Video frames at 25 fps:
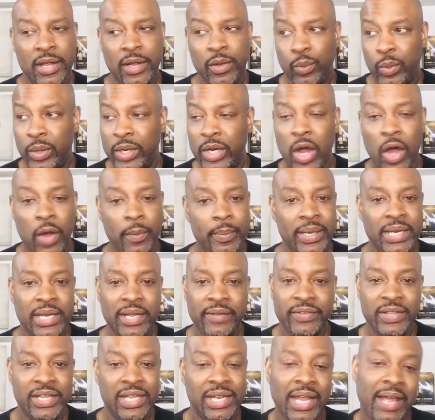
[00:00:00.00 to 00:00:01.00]
We'd all be
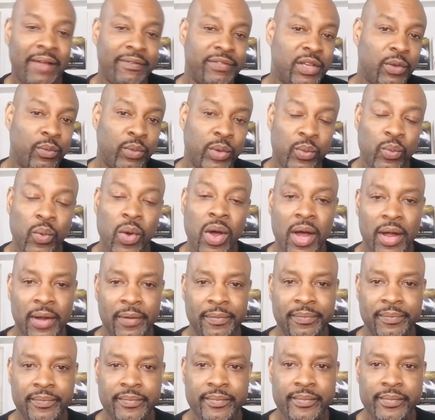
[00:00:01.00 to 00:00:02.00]
living the life that we want.
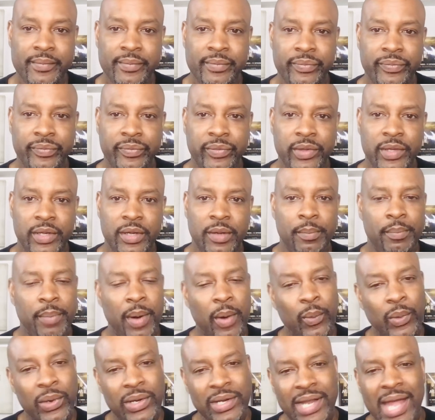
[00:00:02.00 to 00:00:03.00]

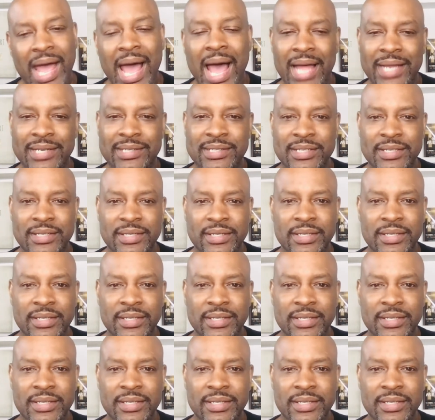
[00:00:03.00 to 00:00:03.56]
But we're not.